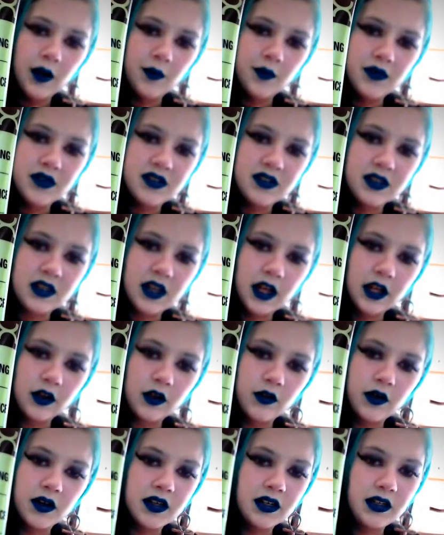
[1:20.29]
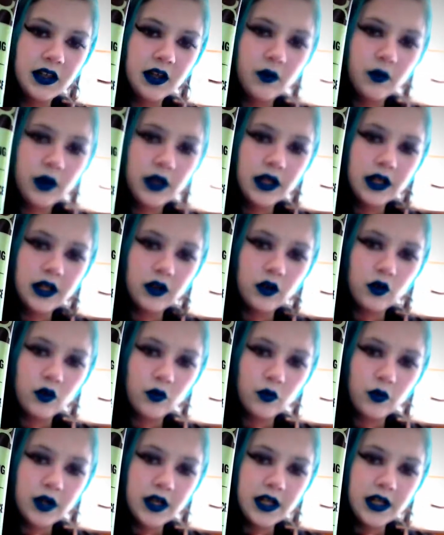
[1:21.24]
This is the color correcting liquid in
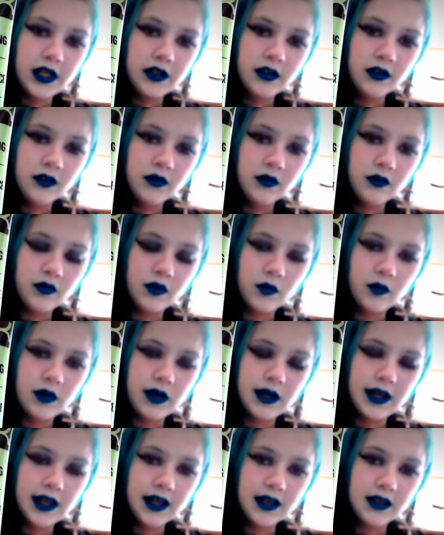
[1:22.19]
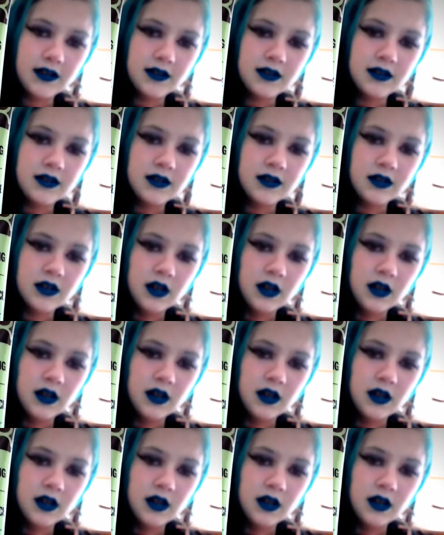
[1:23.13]
green from NYX.